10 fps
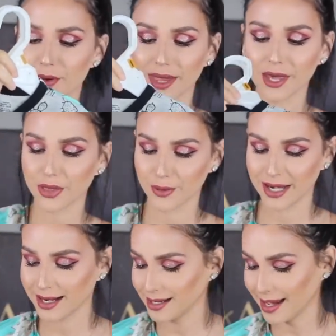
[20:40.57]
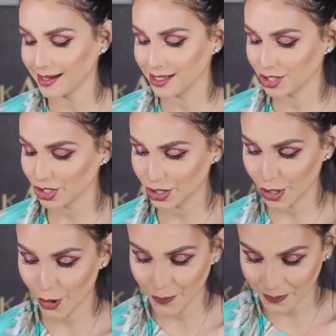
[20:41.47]
they were like $3.99 each,
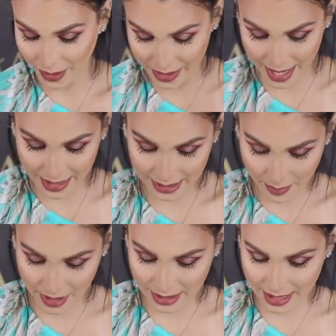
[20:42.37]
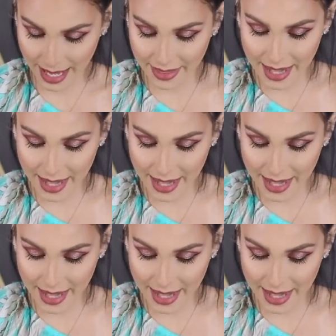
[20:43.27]
so that is amazing.